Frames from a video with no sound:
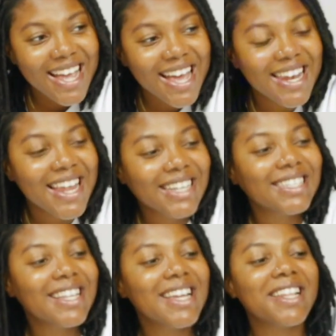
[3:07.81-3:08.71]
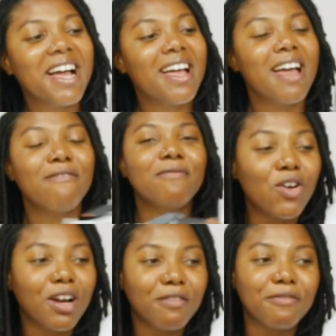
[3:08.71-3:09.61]
And next thing that every
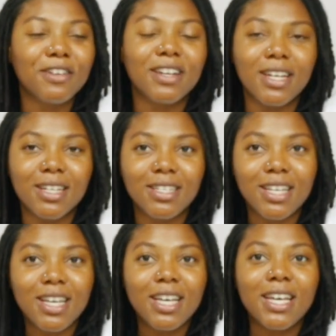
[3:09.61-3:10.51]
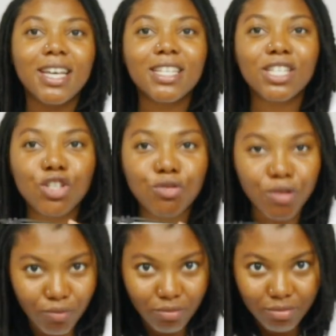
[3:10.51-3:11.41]
videographer needs is a
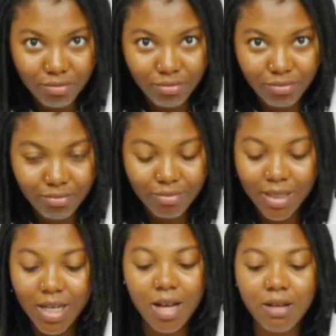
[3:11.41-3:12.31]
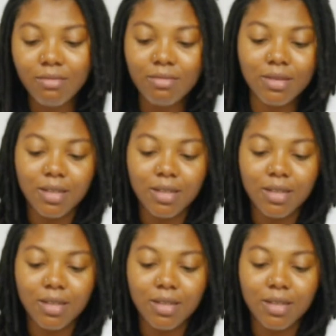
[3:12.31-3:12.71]
drone. Y'all,